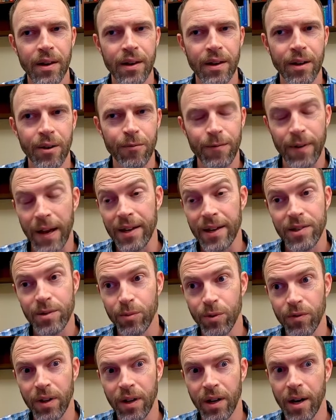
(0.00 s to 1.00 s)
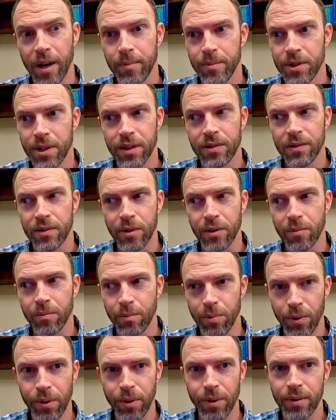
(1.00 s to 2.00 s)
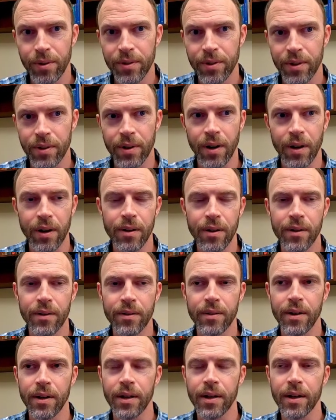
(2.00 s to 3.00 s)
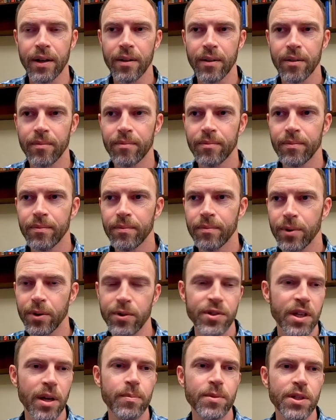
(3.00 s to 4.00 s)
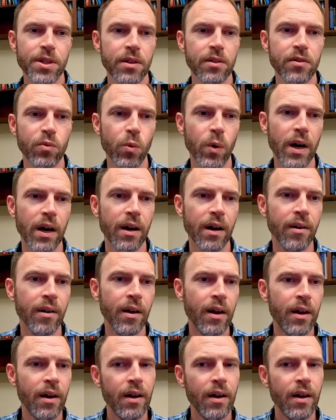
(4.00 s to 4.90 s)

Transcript: fast moving objects are blurred to our perception as well.